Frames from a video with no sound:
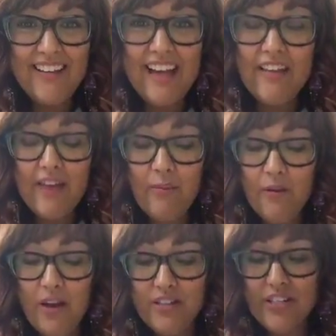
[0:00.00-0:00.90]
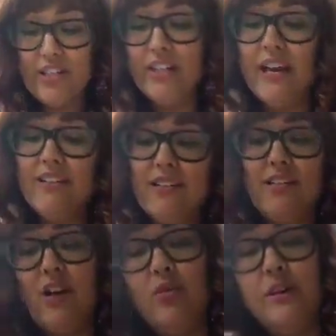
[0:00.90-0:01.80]
Yeah, that project turned out
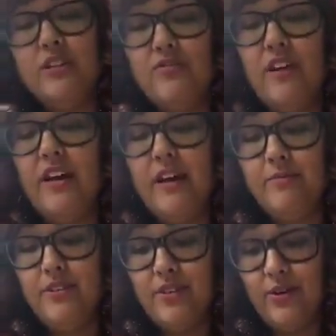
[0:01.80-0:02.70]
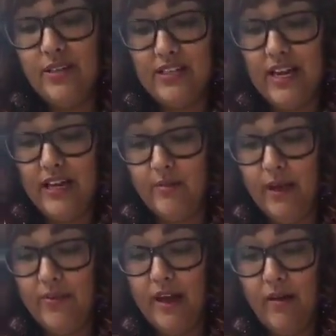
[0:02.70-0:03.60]
so much fun. I'm so excited
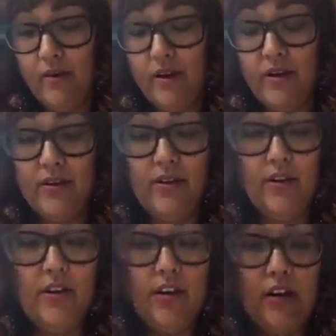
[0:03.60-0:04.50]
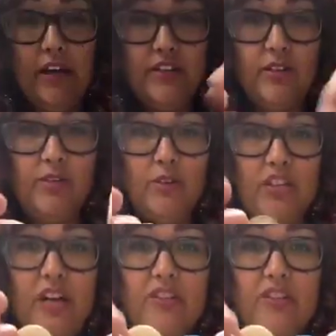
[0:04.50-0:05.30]
about that one. All right, so I switched out